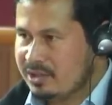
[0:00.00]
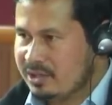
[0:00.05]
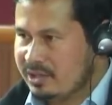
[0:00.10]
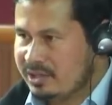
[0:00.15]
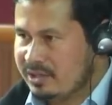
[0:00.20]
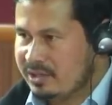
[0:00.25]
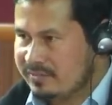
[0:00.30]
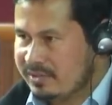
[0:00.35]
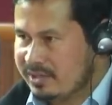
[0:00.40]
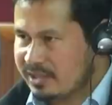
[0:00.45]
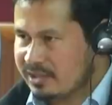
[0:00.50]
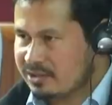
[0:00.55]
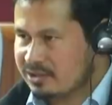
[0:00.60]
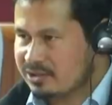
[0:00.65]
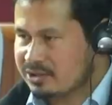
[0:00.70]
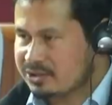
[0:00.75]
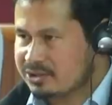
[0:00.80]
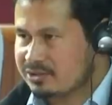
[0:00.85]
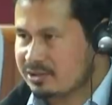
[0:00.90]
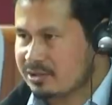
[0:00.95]
If we can
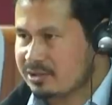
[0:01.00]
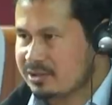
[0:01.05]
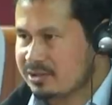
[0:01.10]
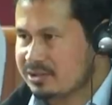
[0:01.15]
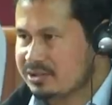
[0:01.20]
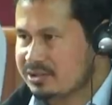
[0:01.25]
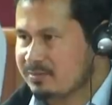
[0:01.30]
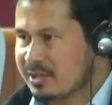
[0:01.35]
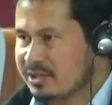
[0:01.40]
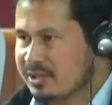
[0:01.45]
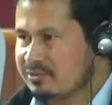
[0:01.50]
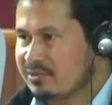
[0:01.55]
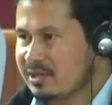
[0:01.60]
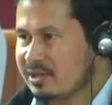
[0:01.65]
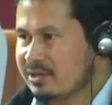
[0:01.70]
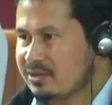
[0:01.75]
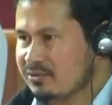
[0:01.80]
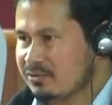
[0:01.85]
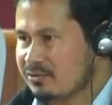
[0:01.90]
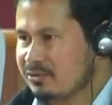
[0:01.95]
construct this
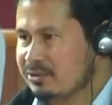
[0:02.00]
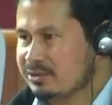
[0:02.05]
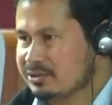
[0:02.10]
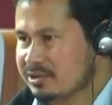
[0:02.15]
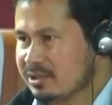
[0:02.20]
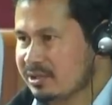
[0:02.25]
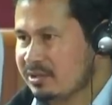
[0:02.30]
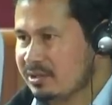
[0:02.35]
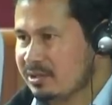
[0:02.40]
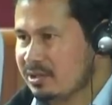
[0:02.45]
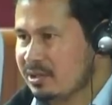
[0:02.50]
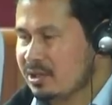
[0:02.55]
particular road, sir,